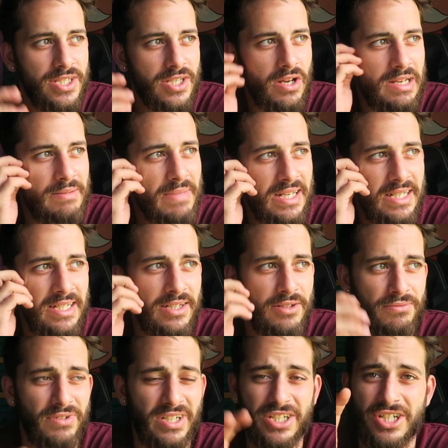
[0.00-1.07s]
so he may need to
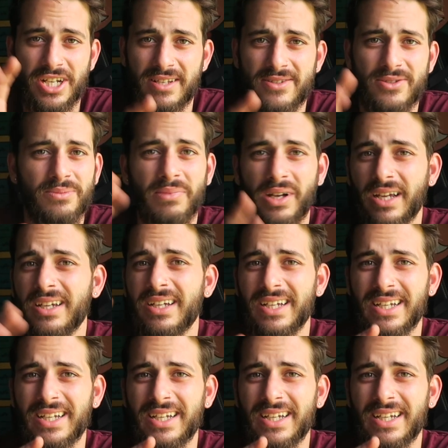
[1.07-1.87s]
readjust all my